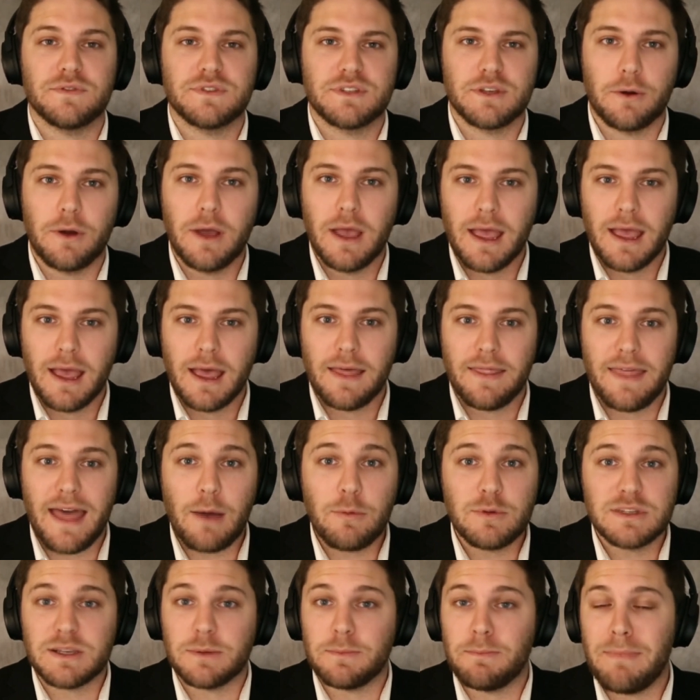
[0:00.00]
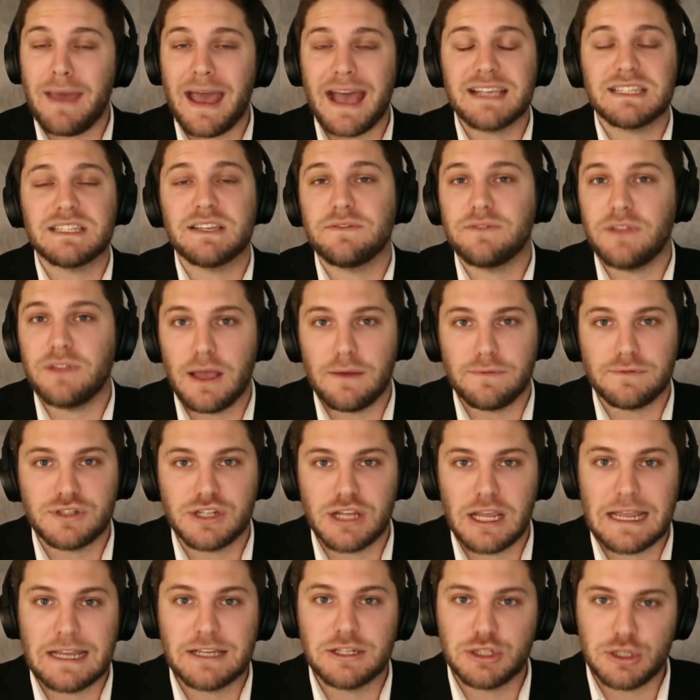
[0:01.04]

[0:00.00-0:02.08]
So that was a massive life change.